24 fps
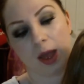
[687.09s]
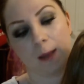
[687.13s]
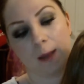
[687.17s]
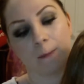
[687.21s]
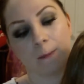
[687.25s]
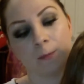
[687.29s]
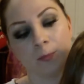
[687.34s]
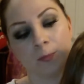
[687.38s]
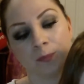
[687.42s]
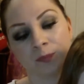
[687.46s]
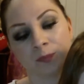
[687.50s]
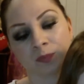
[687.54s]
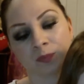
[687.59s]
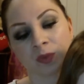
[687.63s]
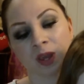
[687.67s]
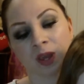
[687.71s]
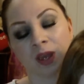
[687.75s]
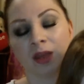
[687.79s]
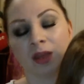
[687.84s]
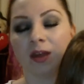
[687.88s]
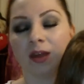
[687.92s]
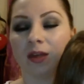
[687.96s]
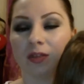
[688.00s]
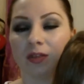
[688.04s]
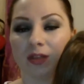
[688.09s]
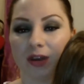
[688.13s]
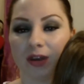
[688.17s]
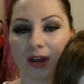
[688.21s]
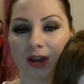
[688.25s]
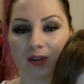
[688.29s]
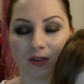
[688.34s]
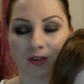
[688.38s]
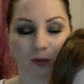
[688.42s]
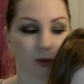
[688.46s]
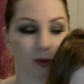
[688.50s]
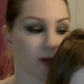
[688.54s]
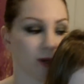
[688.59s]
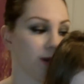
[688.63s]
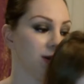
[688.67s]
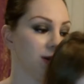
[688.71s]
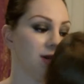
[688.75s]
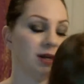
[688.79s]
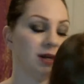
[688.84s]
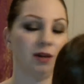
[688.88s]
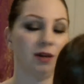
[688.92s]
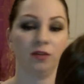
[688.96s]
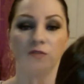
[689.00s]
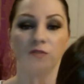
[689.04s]
that. The next one
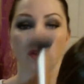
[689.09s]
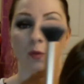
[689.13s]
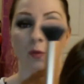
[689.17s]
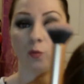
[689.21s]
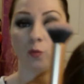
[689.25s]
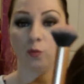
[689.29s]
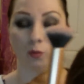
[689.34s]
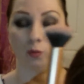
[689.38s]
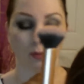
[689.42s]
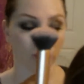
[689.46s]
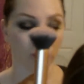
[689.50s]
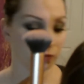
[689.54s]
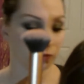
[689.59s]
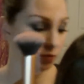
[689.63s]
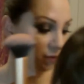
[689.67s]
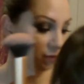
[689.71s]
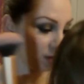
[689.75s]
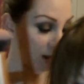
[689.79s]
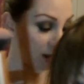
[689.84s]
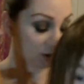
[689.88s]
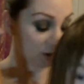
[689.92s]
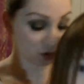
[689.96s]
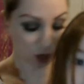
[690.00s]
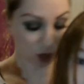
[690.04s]
is from, I